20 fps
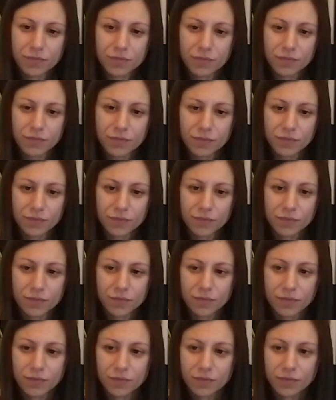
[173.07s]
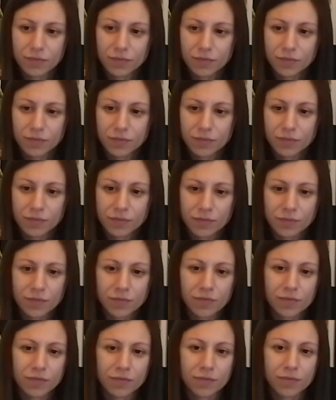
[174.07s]

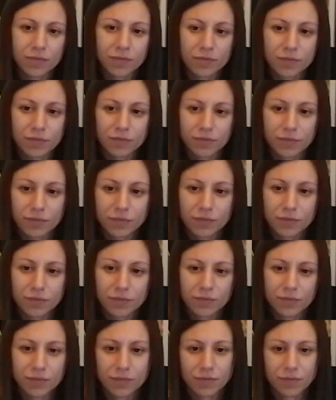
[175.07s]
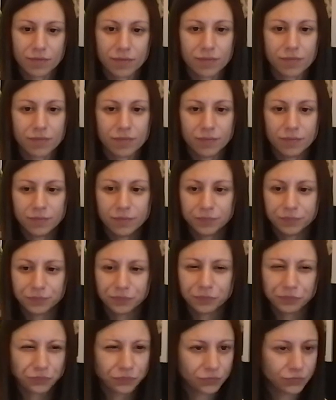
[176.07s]

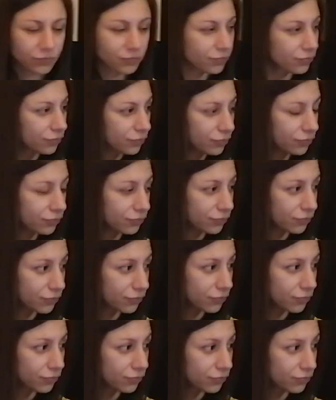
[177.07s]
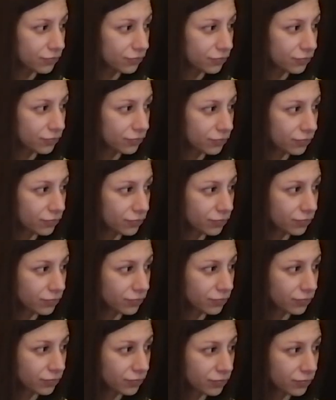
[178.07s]

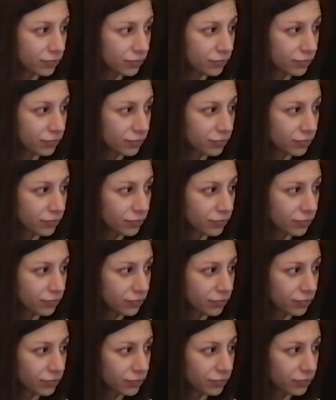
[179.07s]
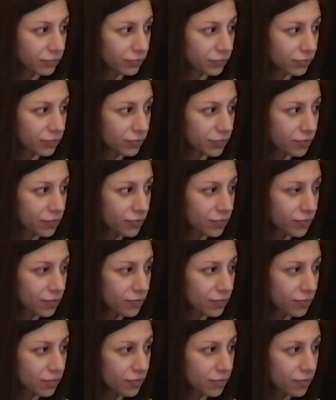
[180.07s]
(silent)